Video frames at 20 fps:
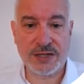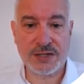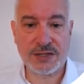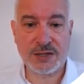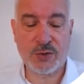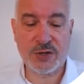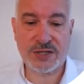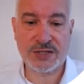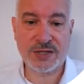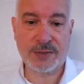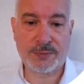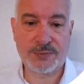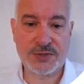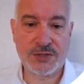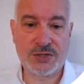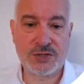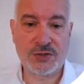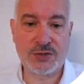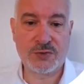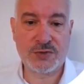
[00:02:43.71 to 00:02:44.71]
So we're
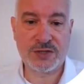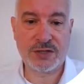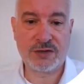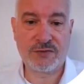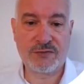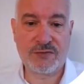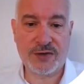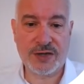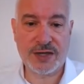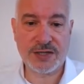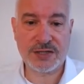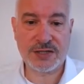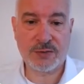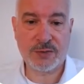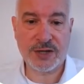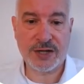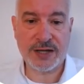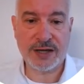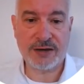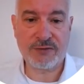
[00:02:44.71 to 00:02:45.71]
substituting the V. So we're
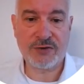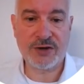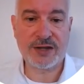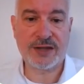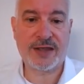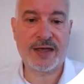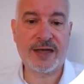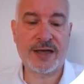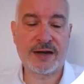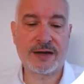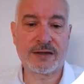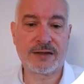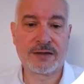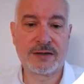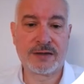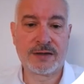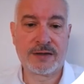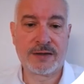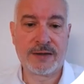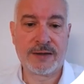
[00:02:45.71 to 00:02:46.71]
going to get rid of that.
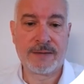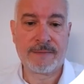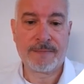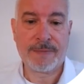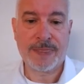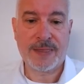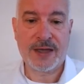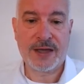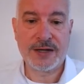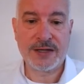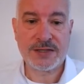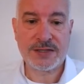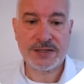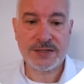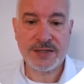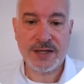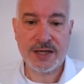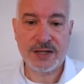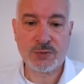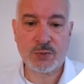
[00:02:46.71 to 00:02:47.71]
And
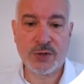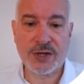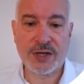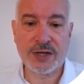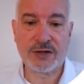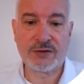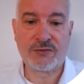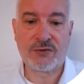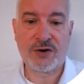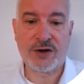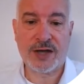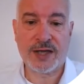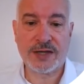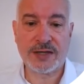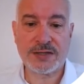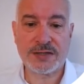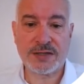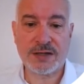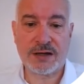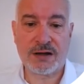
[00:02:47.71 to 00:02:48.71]
instead we're going to
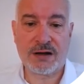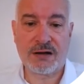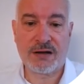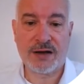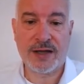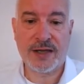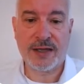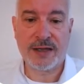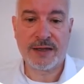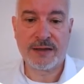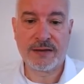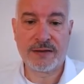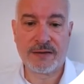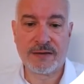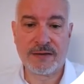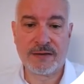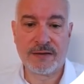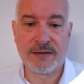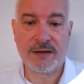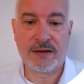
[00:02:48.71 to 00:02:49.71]
write
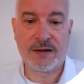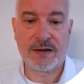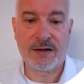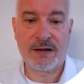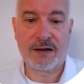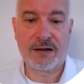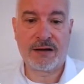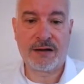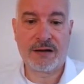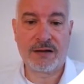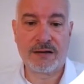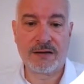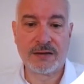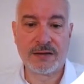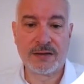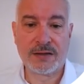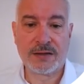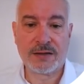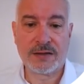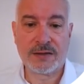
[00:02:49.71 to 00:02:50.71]
IR,
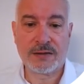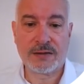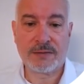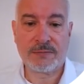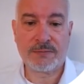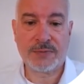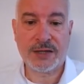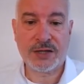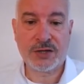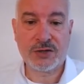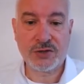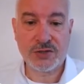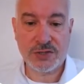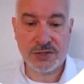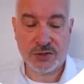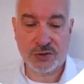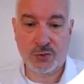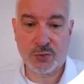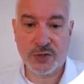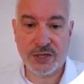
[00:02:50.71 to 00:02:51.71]
because
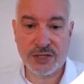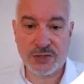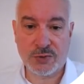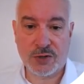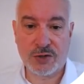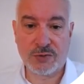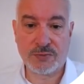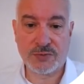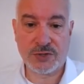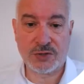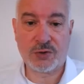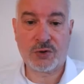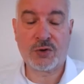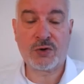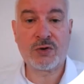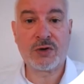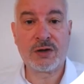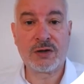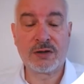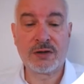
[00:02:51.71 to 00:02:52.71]
according to Ohm's
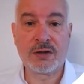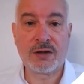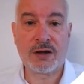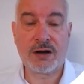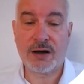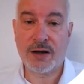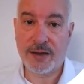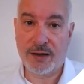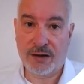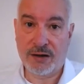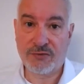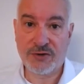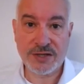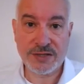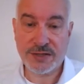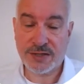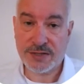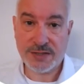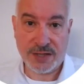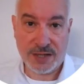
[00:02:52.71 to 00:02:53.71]
law, IR
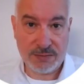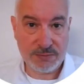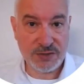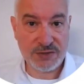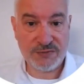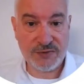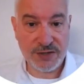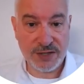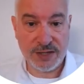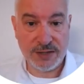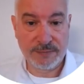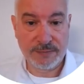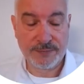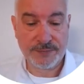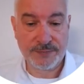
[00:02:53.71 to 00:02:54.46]
is the same as V.